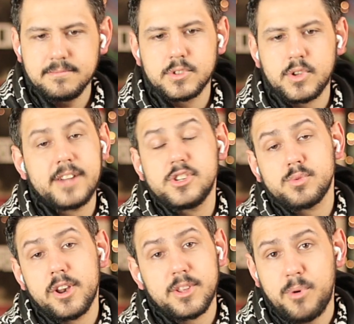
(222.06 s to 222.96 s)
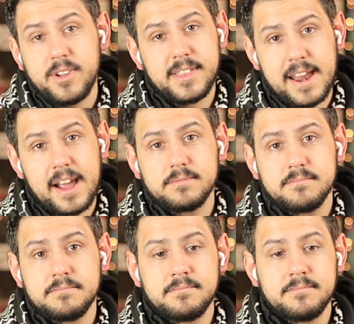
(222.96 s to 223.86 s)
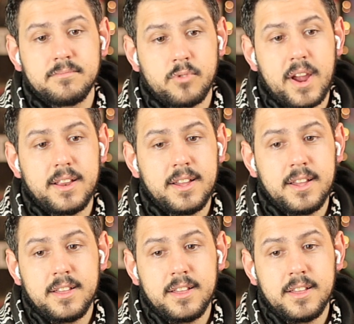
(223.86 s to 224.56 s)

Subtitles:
So I just wanted to point that out, right?